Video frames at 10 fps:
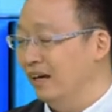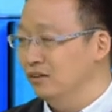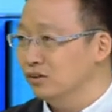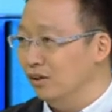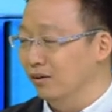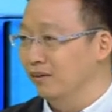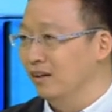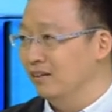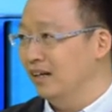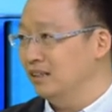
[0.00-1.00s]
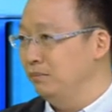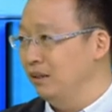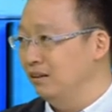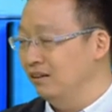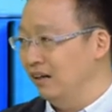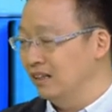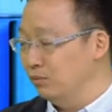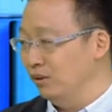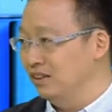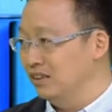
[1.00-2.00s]
And so that means,
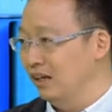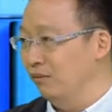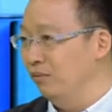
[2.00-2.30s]
as what you say,